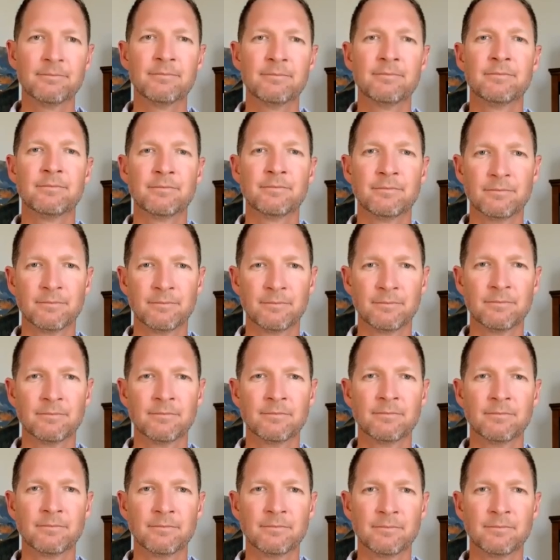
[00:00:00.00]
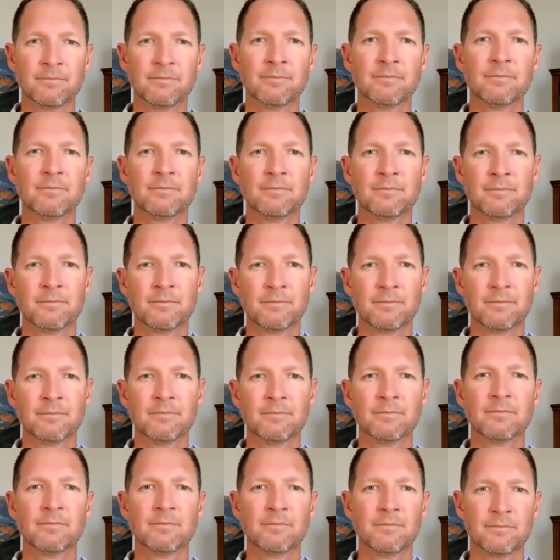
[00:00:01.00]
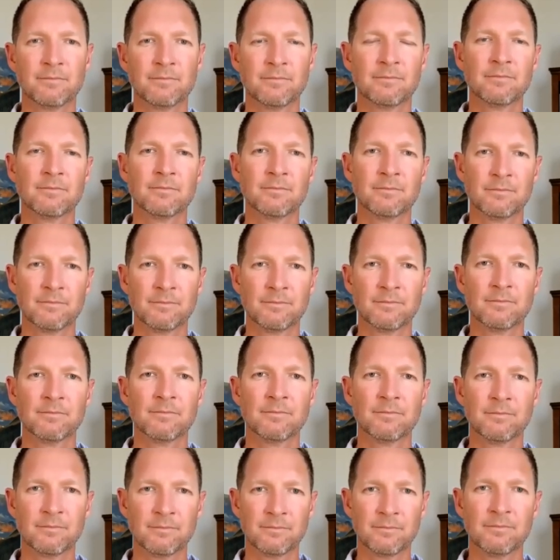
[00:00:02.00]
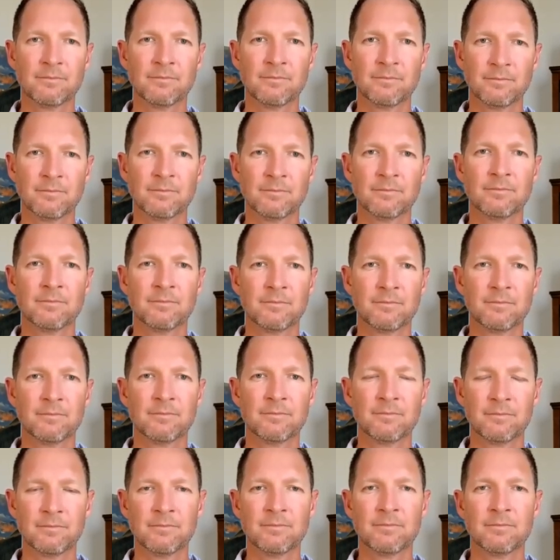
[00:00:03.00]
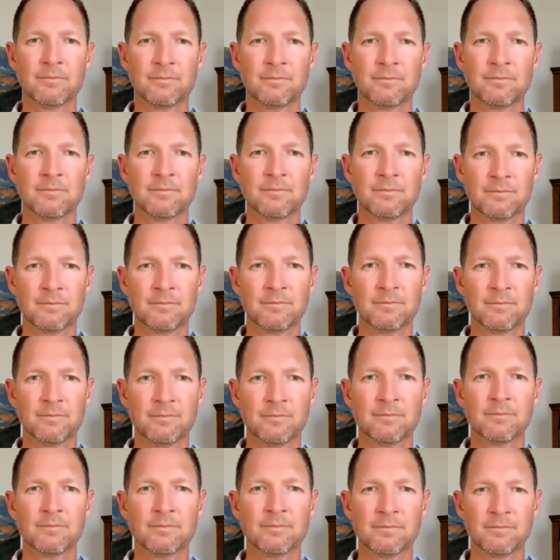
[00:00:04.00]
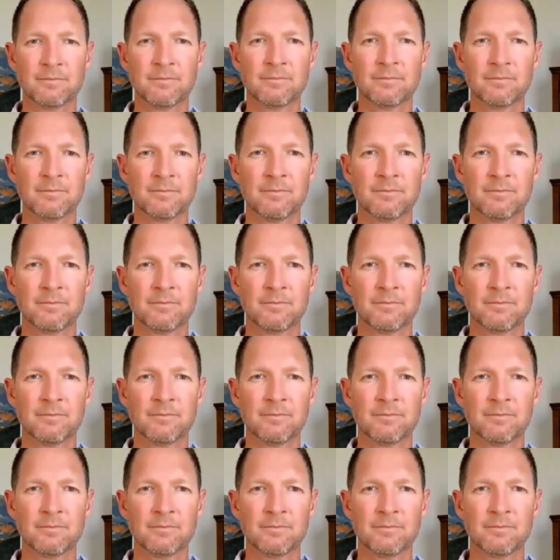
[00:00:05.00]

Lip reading: (not speaking)